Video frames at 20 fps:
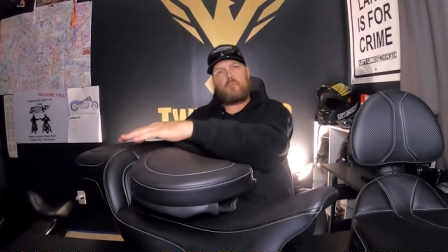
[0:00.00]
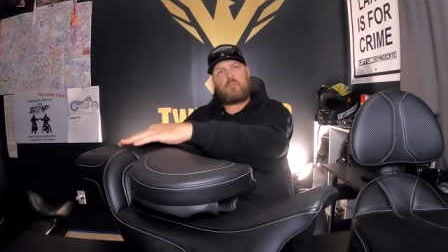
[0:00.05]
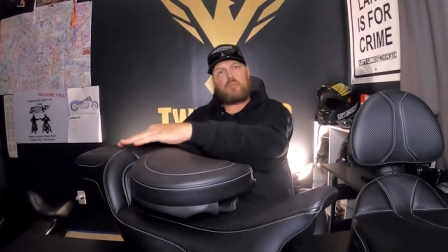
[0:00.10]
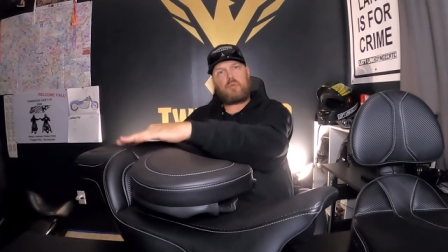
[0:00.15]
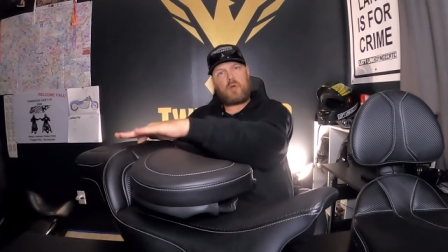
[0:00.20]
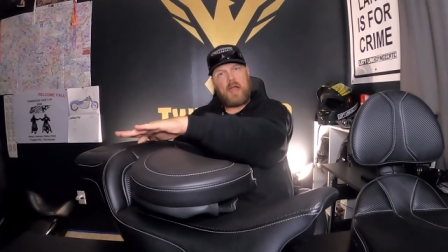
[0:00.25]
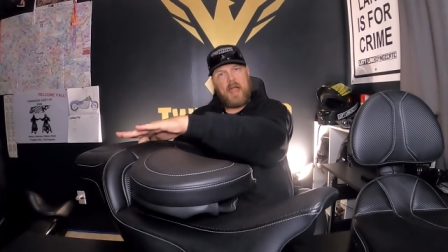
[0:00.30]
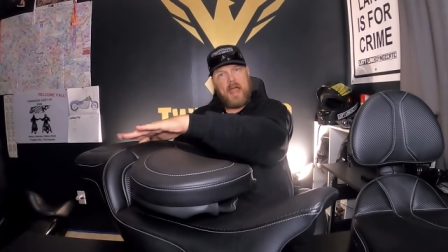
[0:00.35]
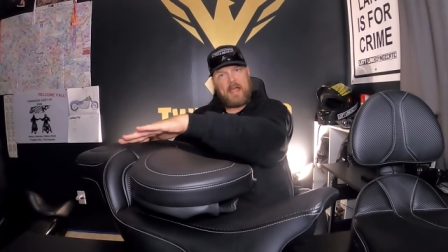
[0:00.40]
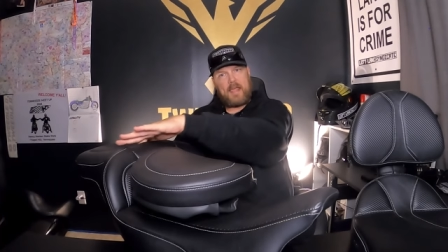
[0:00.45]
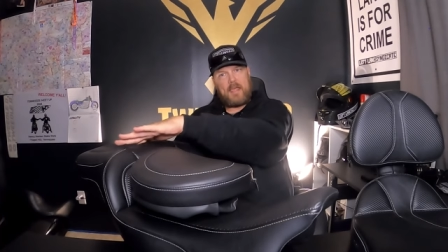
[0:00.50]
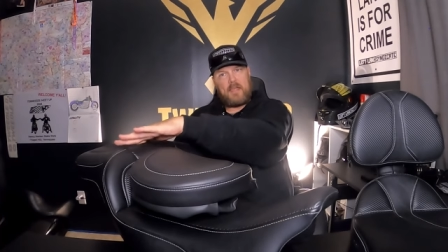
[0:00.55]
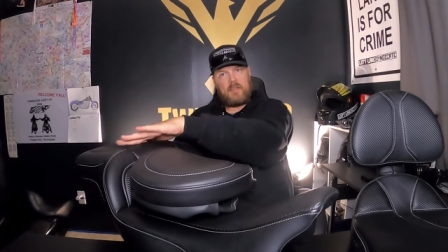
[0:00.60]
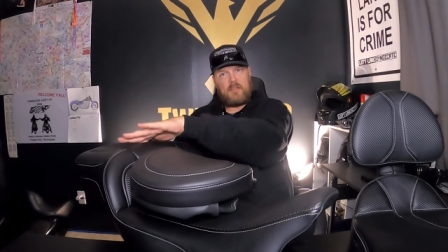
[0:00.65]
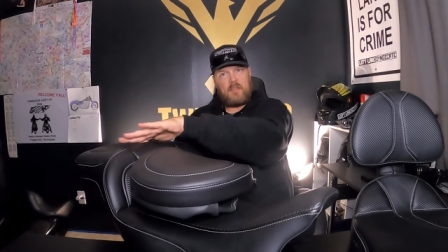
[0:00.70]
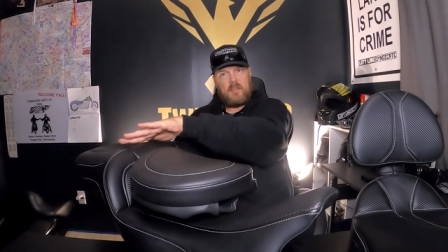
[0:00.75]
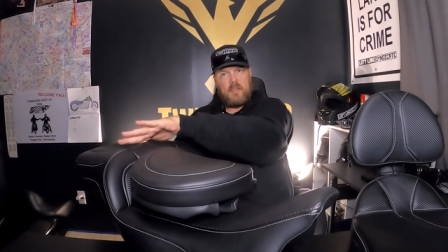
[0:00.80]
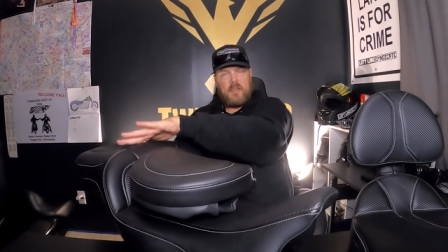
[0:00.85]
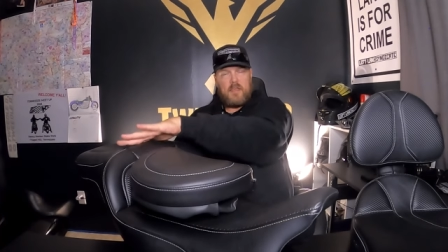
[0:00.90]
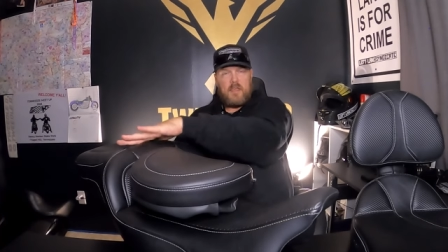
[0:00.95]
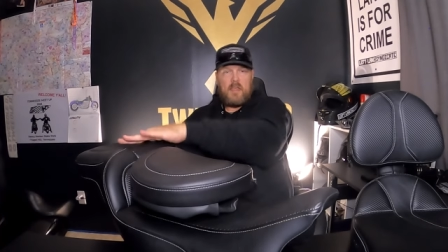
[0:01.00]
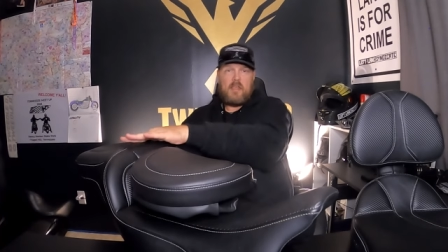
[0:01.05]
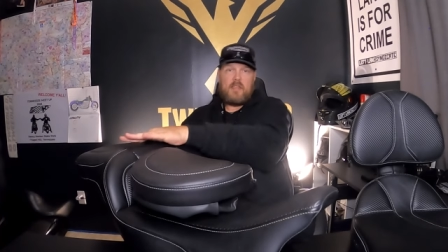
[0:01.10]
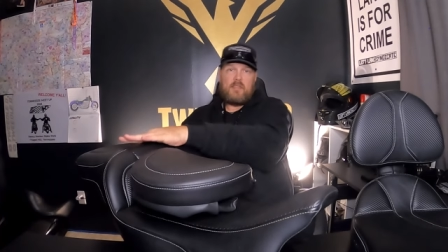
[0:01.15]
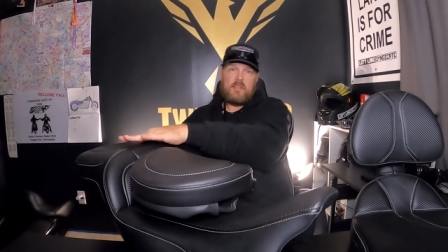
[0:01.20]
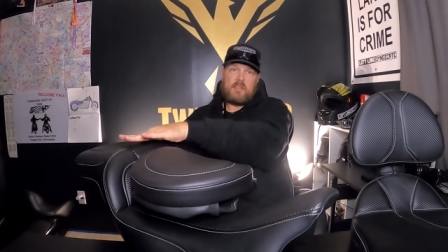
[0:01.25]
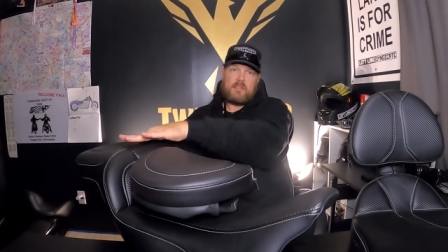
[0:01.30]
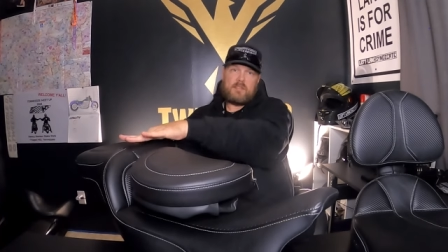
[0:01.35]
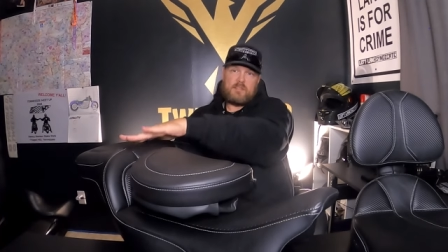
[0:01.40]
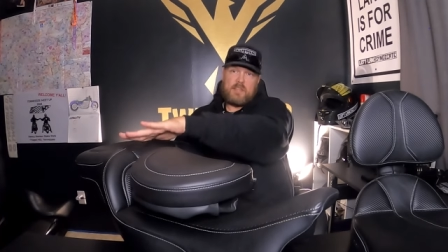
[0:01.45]
bracket
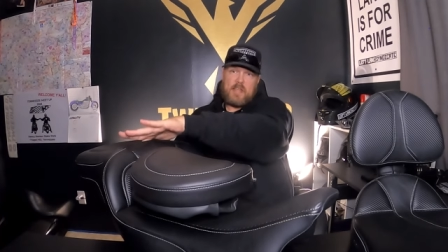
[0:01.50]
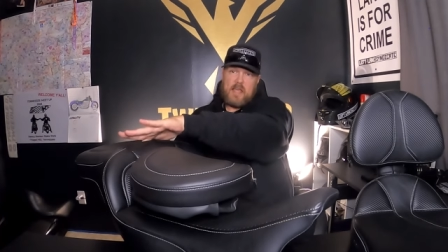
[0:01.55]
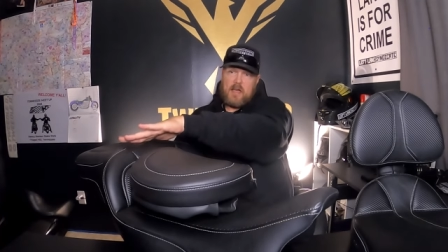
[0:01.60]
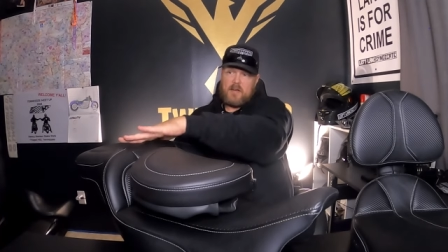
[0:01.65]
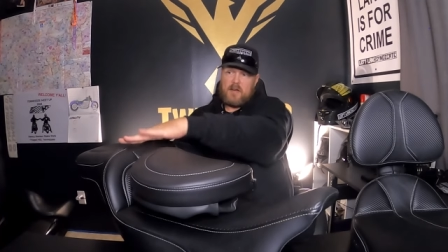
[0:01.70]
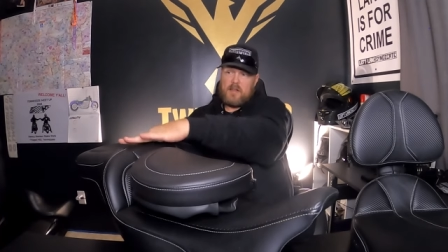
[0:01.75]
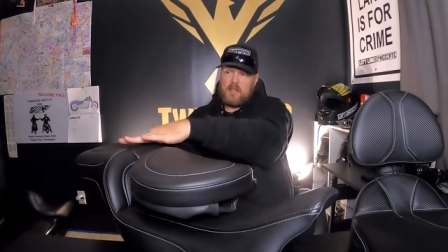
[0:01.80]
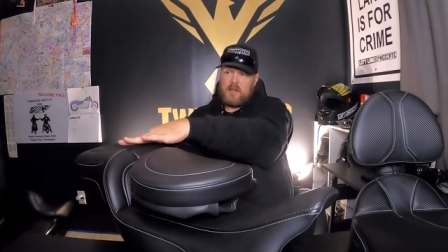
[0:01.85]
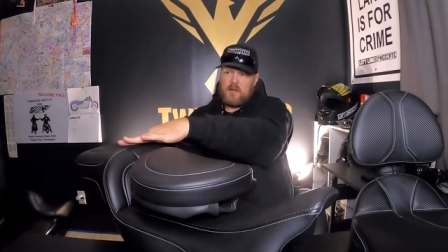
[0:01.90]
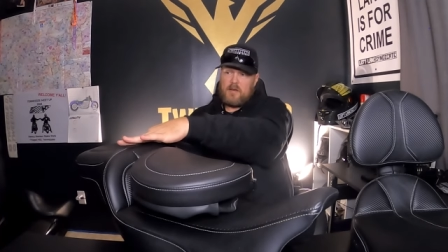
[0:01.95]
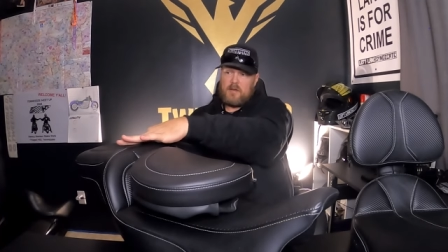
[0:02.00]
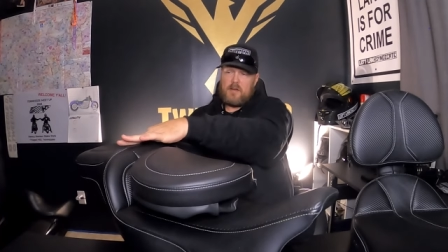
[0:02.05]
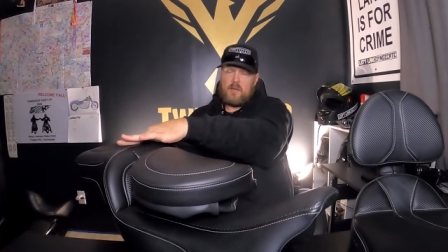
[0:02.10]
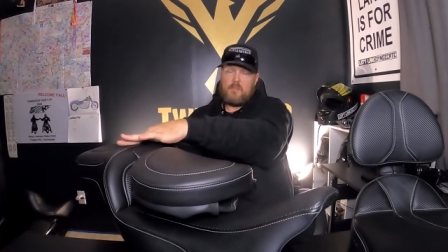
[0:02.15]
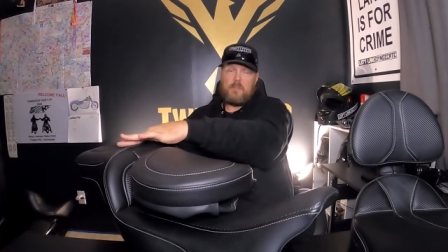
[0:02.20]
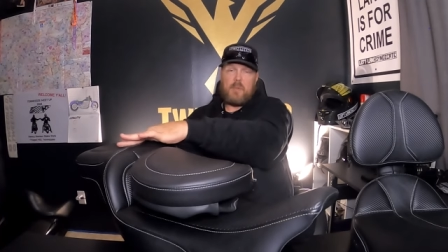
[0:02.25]
that's down here in